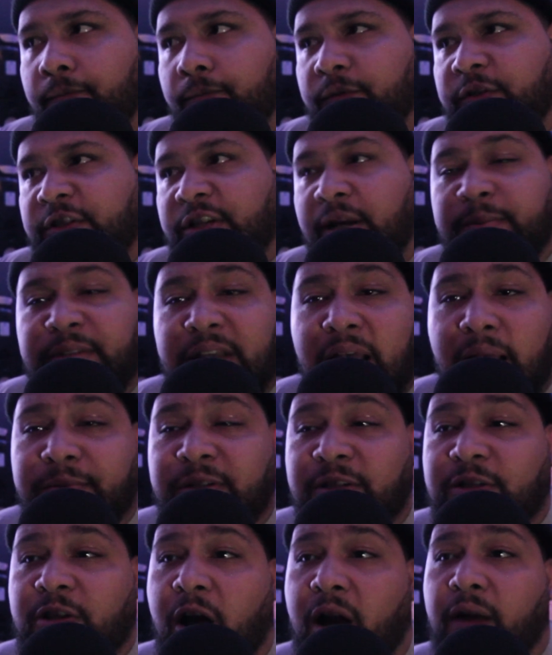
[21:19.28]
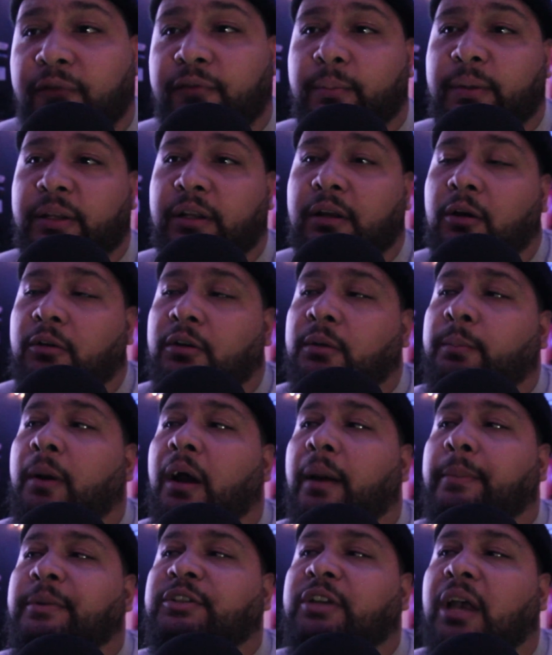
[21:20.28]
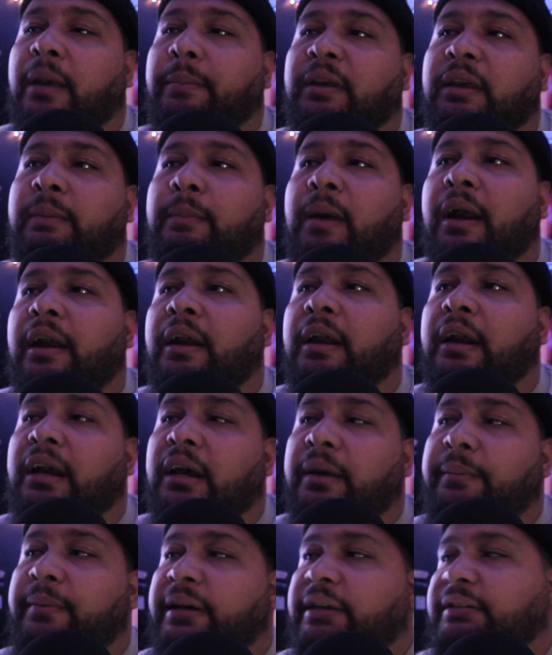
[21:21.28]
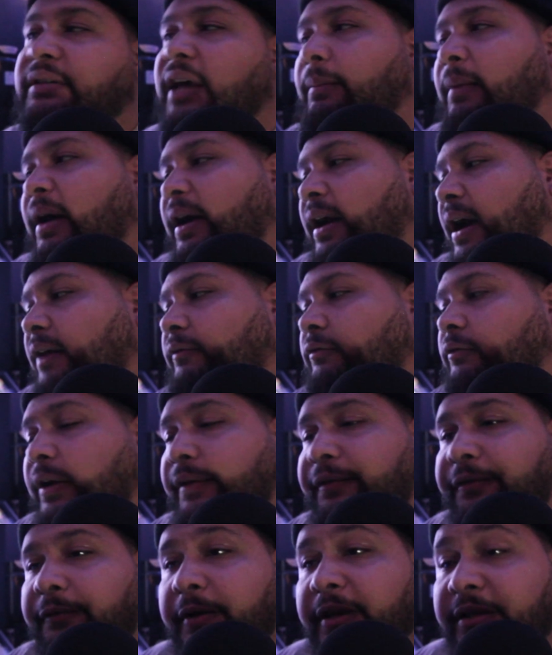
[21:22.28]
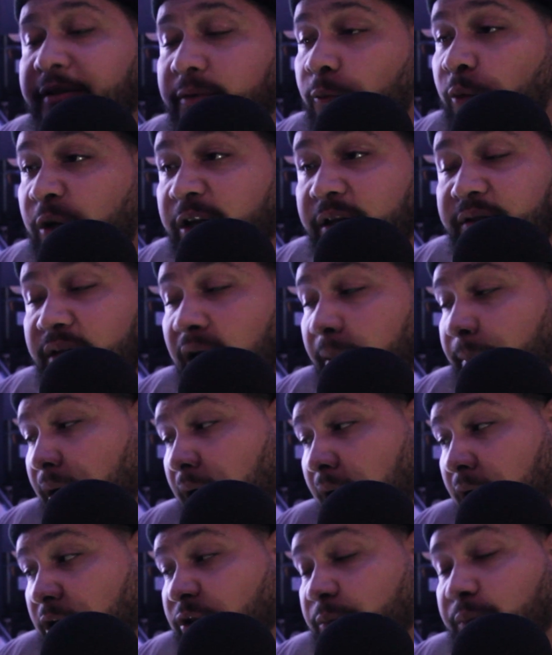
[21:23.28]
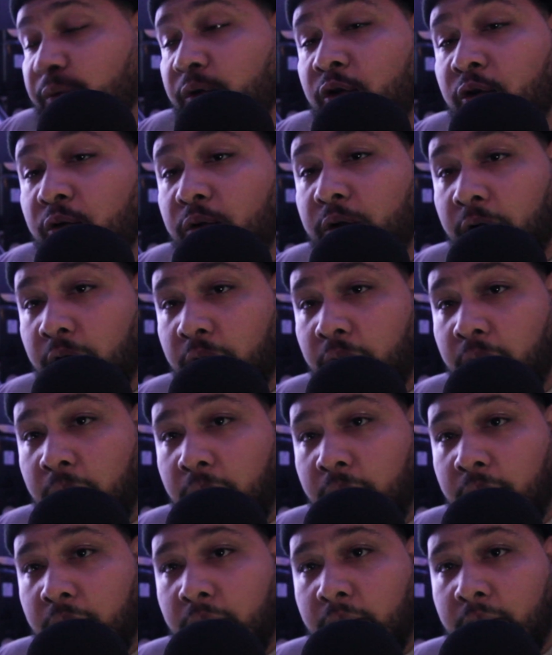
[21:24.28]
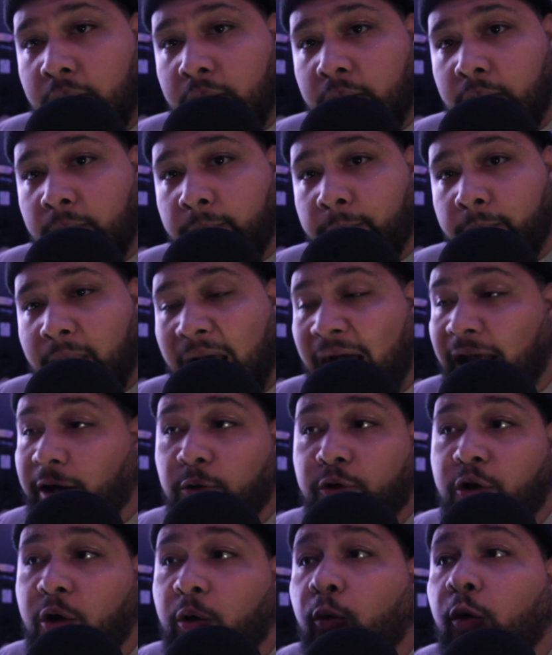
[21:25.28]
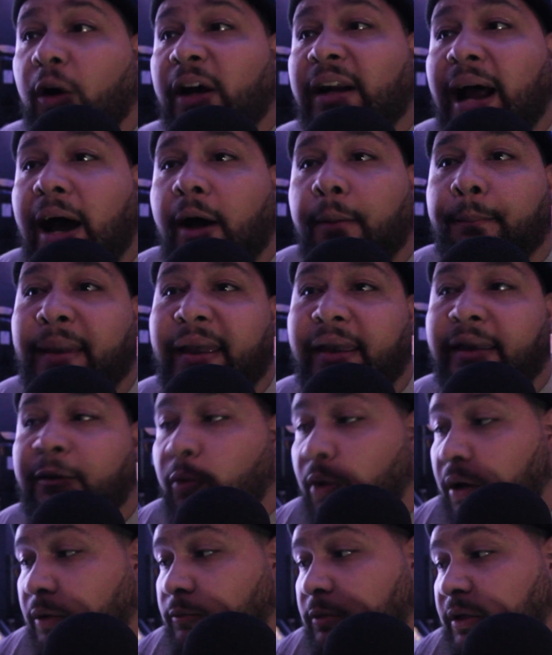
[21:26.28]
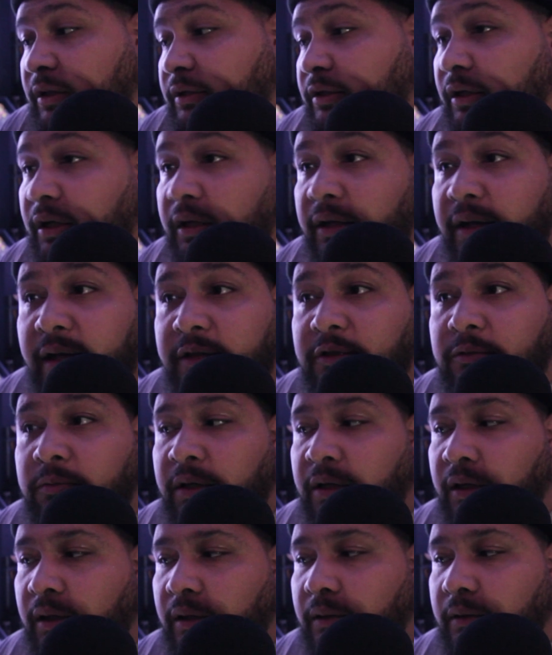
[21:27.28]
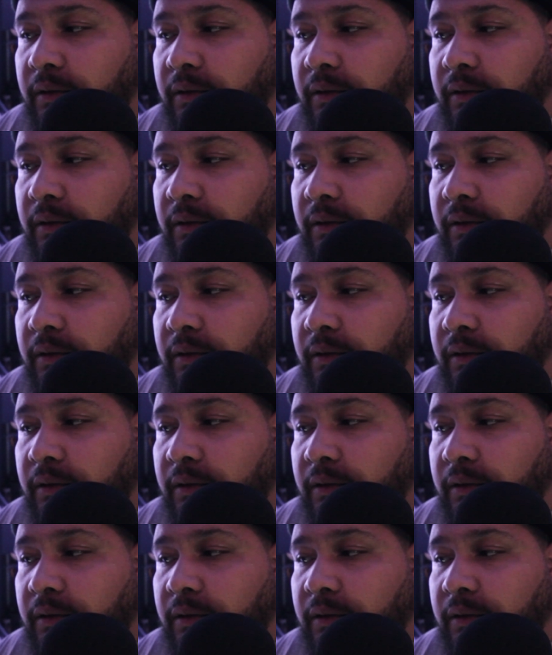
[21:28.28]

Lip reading: Sometimes it's hard for me to go to the barbershop and get my hair cut because I might have rough weeks. I'm an entrepreneur. I don't know what I'll make one week to the next week.